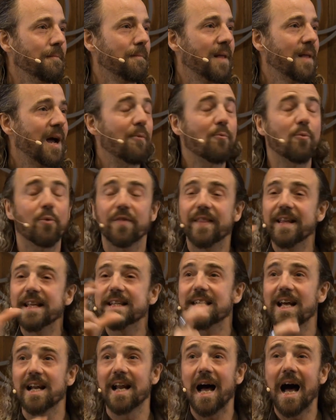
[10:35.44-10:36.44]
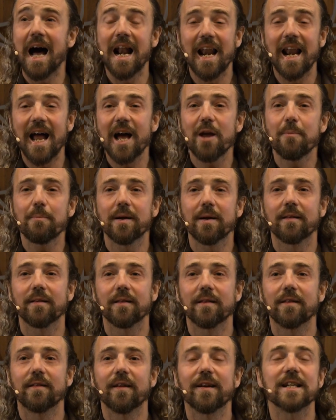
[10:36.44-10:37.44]
And with this alignment,
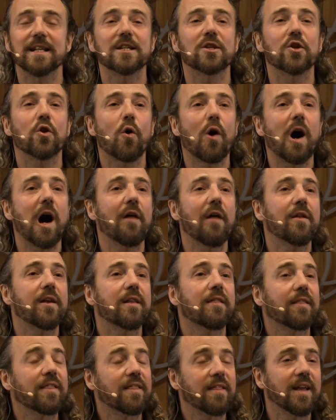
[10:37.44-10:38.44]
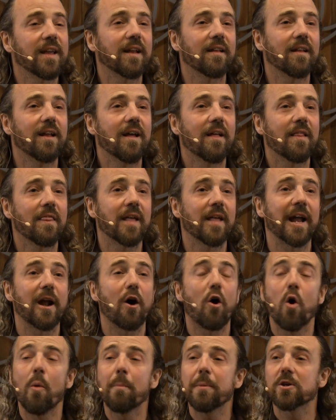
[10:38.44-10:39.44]
there is no other thing than
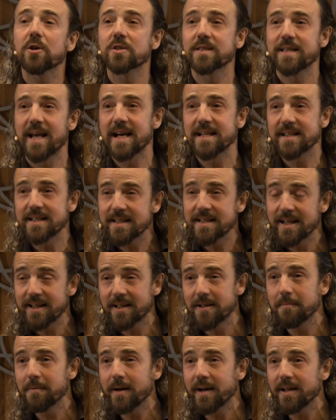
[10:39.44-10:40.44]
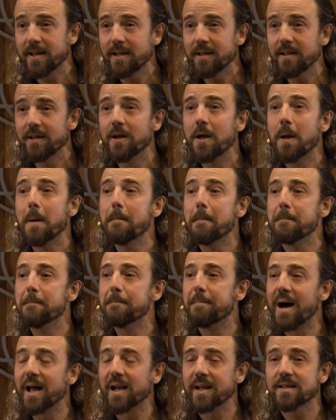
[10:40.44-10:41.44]
homeostasis in the body,
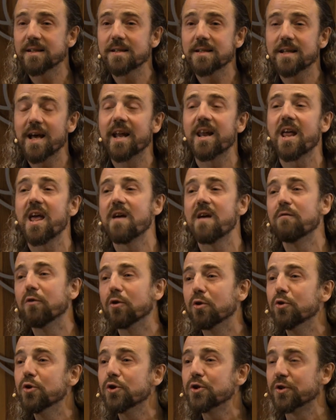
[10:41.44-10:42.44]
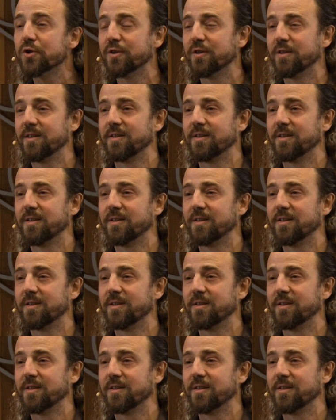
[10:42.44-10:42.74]
balance, and evolution.